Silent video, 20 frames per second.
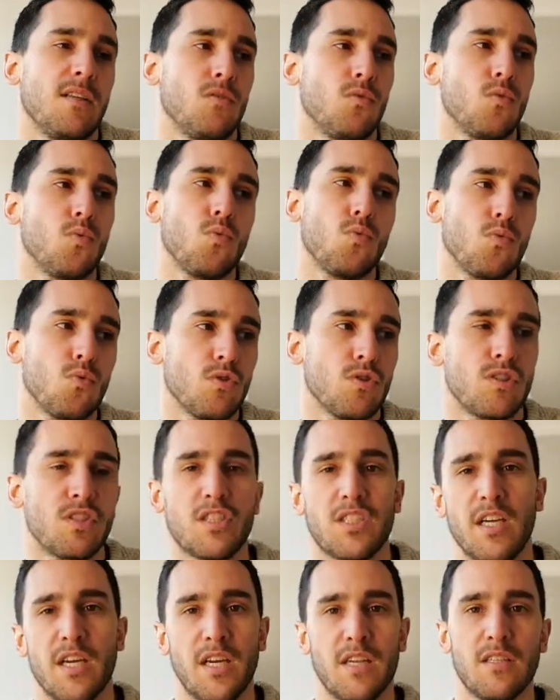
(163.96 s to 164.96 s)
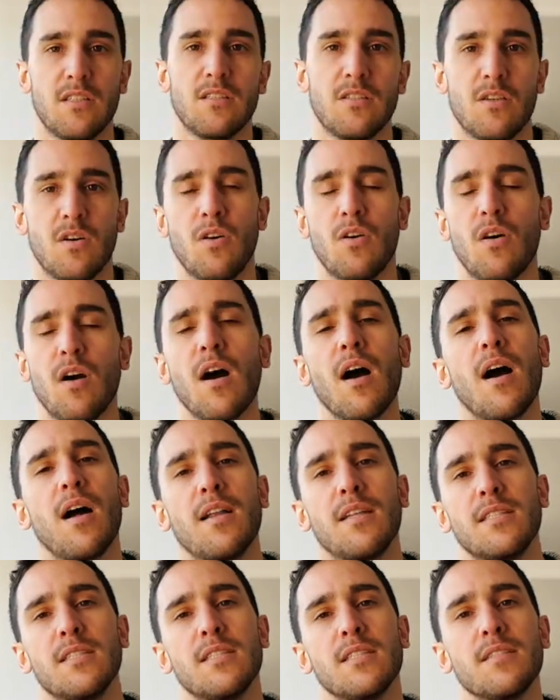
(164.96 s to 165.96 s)
to change on
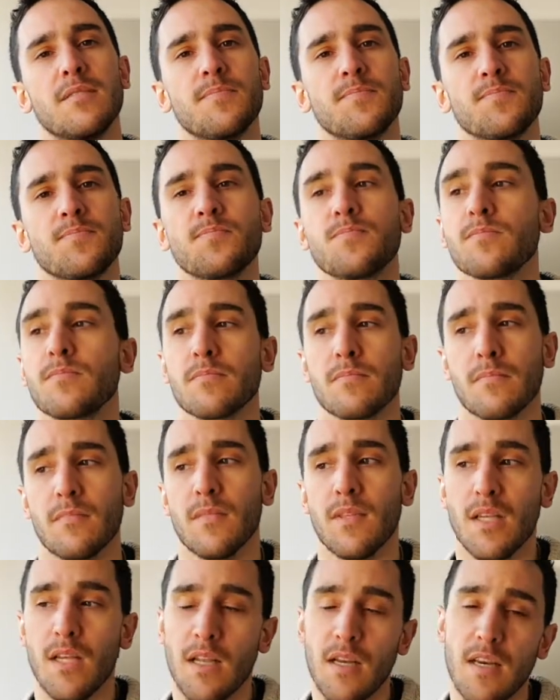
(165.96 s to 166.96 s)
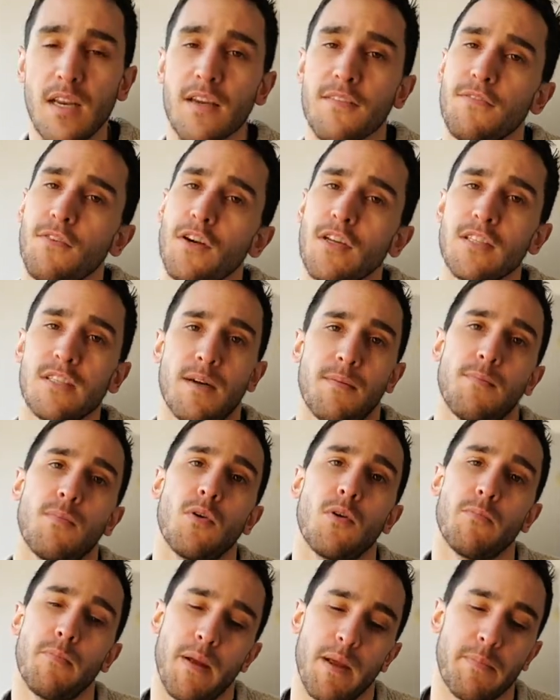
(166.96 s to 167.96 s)
hands. Like for
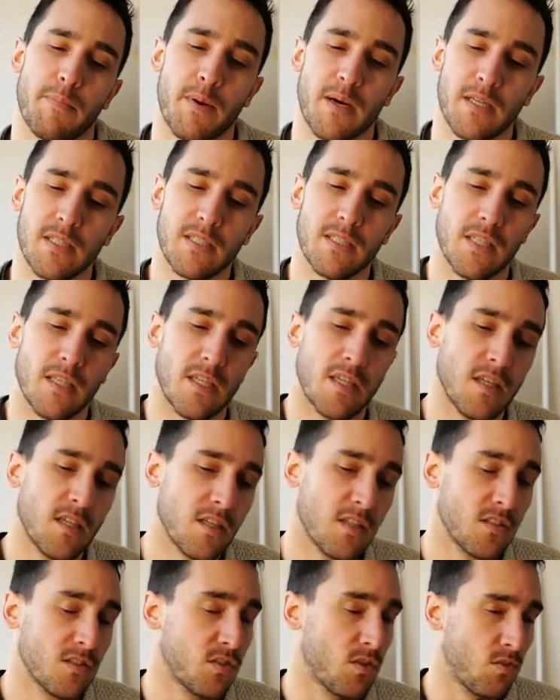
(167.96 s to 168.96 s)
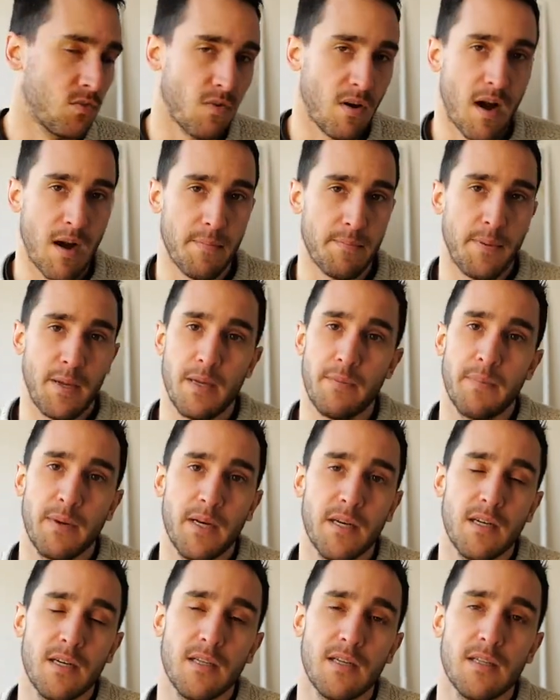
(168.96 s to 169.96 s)
example, papers. So a
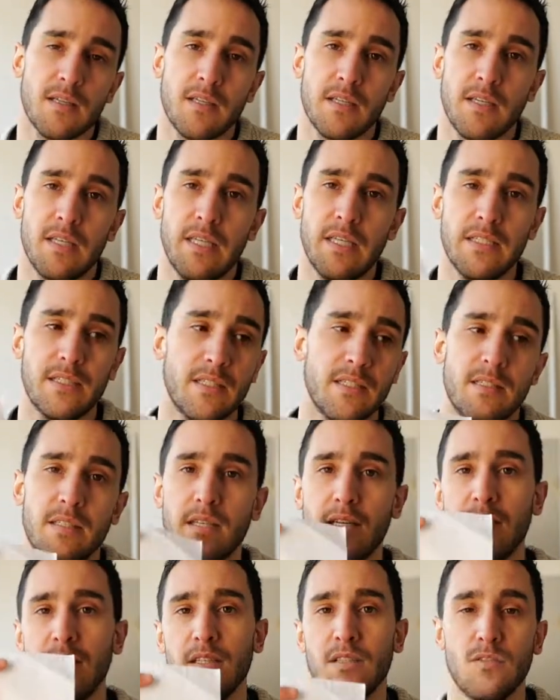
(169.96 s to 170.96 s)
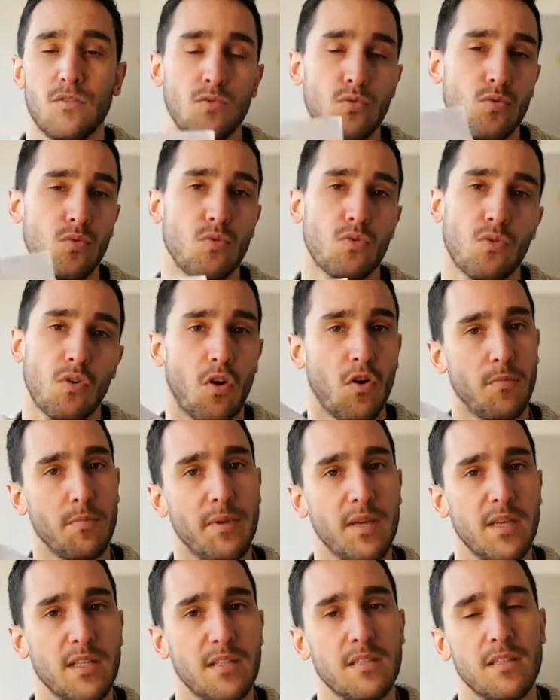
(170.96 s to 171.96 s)
paper is easily to
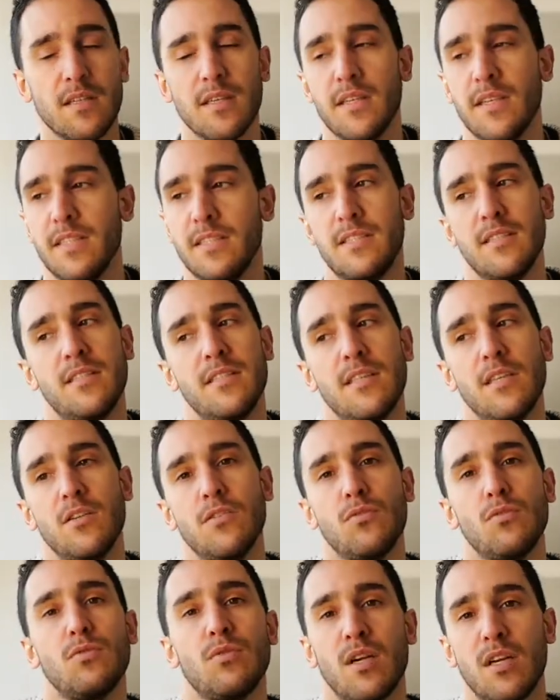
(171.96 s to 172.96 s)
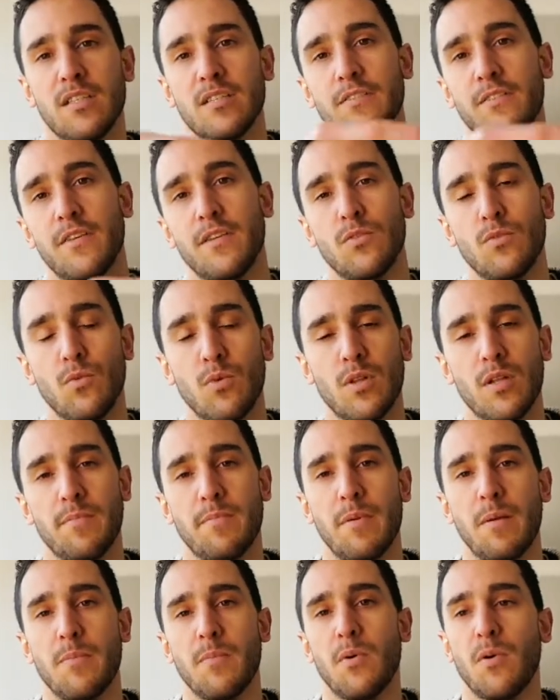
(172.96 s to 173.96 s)
copy it, is easily to transfer to other
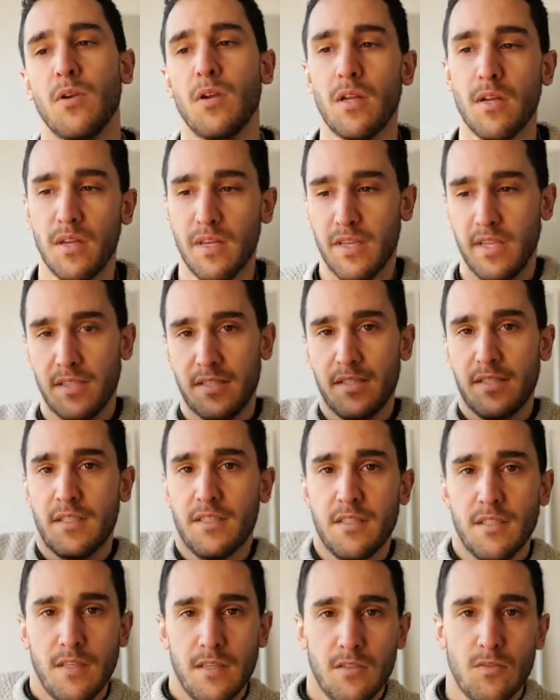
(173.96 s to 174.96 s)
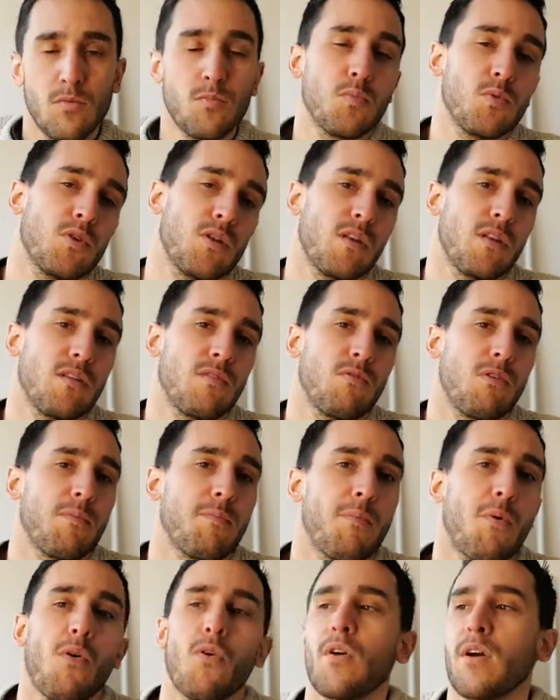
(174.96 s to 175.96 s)
people, is easily to put it into the
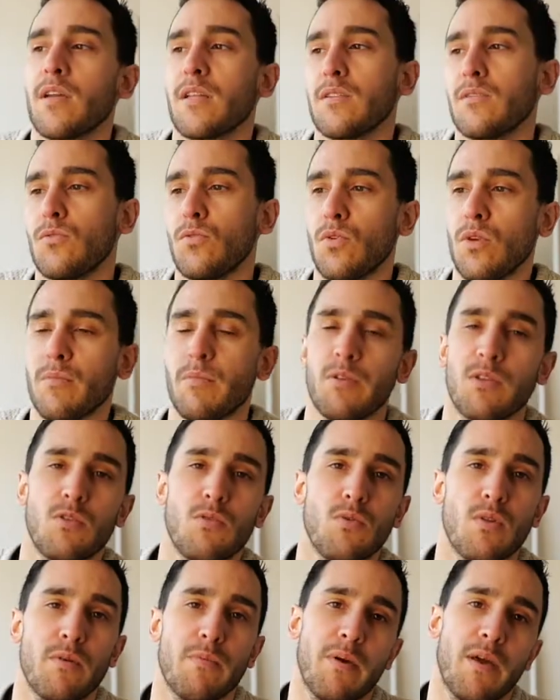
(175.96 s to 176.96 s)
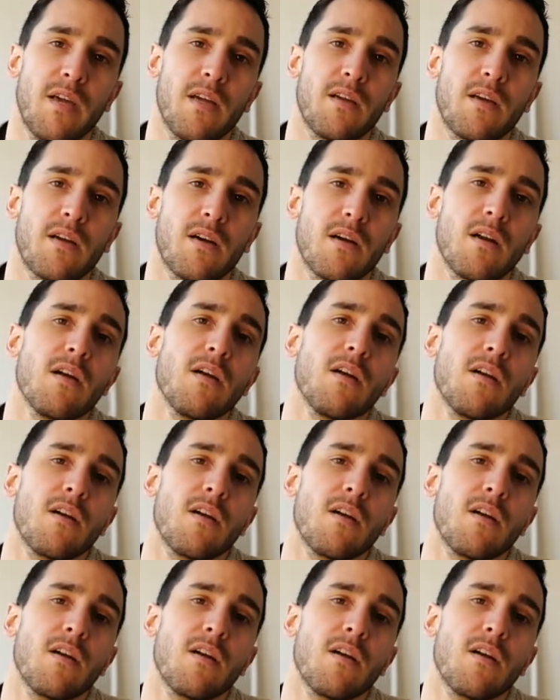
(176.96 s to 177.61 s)
pocket, to give it to the baker,